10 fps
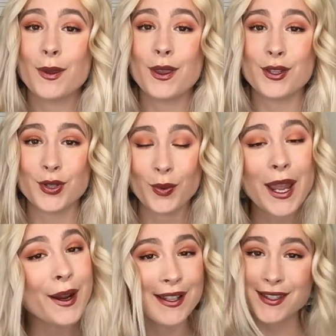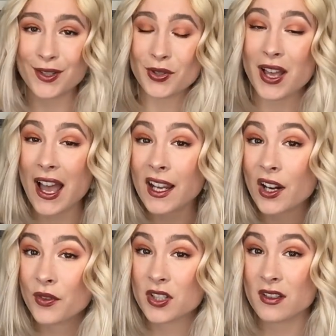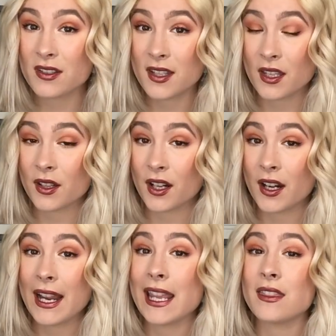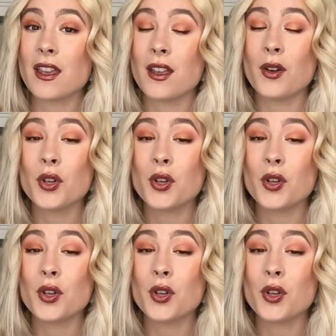the Jouer Essential High Coverage Concealer and the